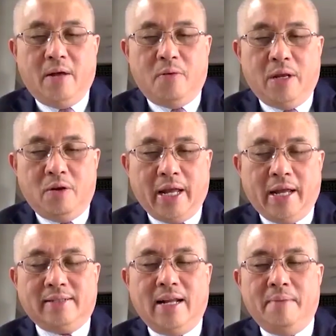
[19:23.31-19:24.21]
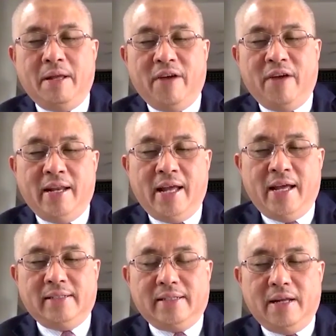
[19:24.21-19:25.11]
We look at Islamic
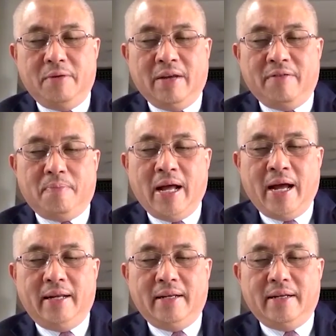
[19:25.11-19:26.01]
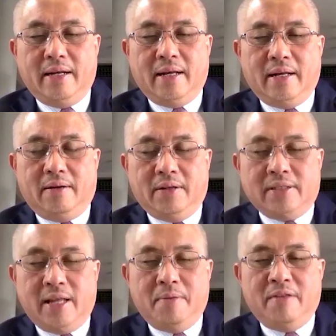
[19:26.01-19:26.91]
finance that we have applied, or
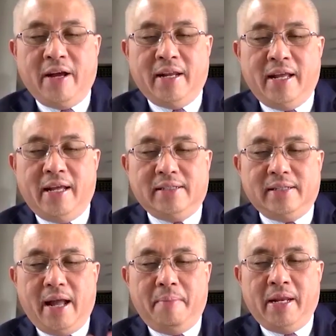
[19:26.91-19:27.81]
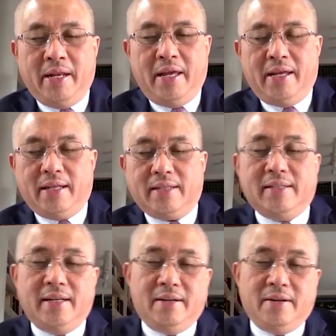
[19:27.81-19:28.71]
stable finance, M&A and
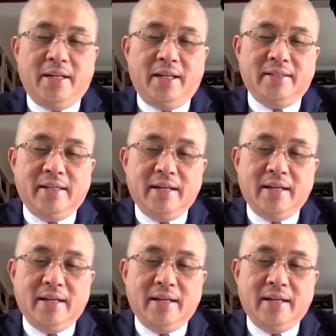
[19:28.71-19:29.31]
external audits.